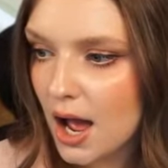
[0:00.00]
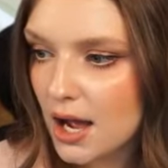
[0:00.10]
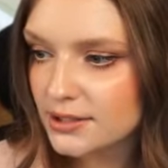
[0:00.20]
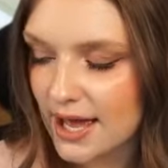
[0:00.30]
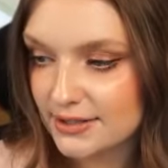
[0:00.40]

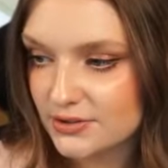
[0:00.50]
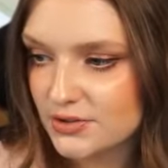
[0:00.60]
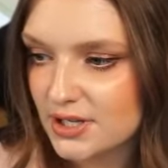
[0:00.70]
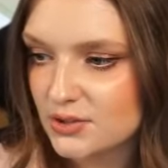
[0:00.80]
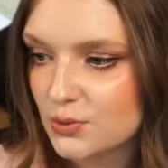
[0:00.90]
Daxter
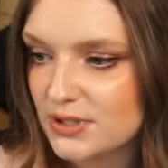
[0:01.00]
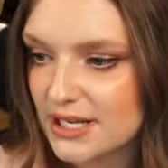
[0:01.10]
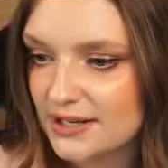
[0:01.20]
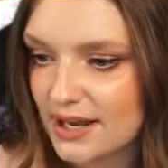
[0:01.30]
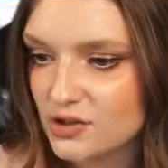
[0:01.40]
says, who is
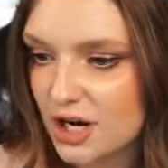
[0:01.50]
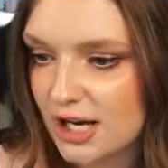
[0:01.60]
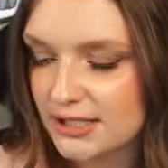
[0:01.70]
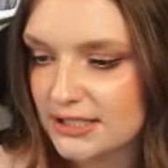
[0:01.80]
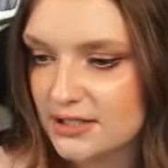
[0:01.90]
that dead child
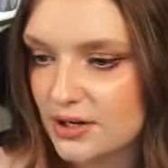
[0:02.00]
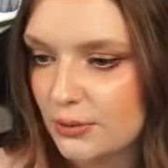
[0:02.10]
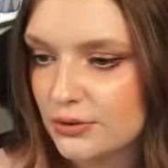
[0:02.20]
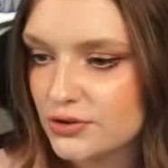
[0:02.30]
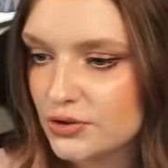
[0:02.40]
I need to know?
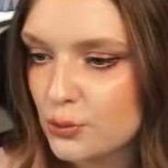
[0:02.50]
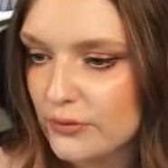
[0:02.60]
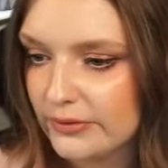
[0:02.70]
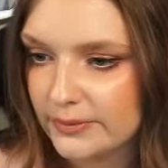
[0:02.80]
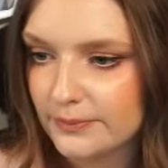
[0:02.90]
There's two of
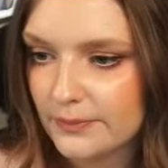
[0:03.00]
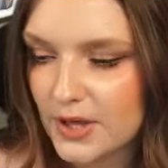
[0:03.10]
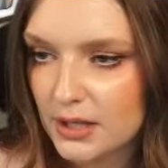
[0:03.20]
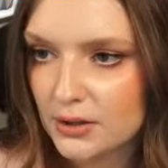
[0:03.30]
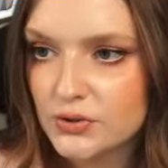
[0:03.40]
them.
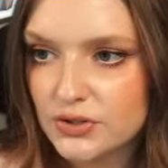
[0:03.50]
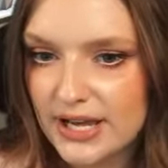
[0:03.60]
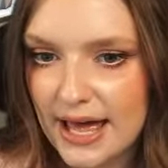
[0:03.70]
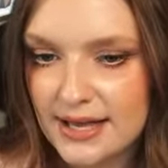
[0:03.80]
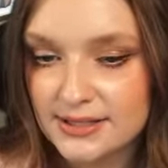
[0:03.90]
Those are
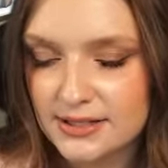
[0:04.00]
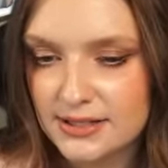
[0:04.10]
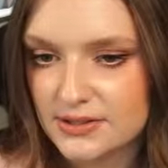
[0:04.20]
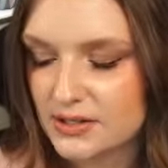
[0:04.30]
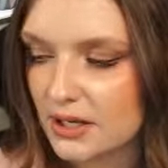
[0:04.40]

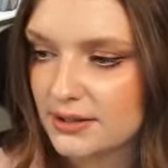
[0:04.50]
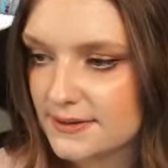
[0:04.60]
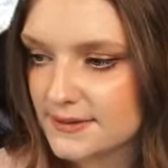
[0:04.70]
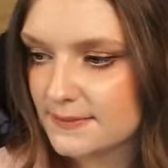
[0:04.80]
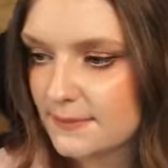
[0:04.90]
Cassidy's
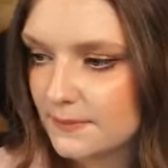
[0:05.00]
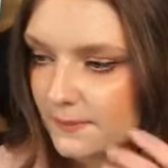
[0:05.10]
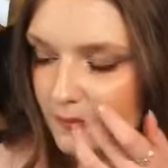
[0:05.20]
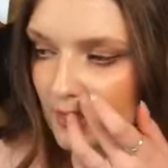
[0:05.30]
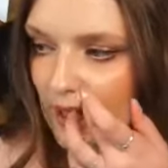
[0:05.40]
sons
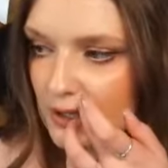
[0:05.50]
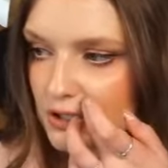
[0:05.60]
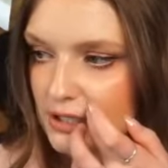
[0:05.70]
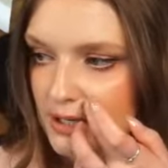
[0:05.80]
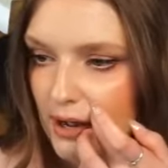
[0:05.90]
that
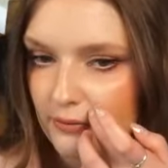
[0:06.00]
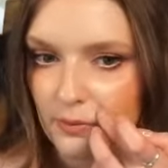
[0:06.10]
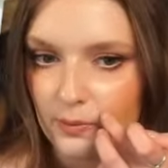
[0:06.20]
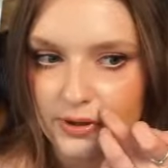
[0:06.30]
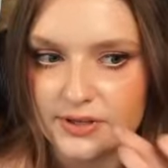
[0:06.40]
she got from
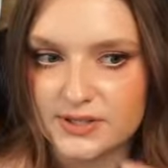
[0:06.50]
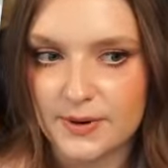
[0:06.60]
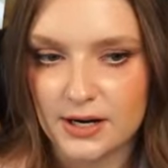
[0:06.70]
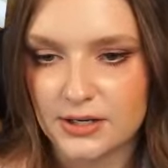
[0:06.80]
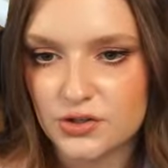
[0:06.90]
her previous
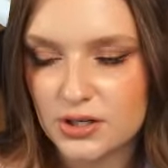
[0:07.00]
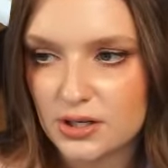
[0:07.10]
marriage.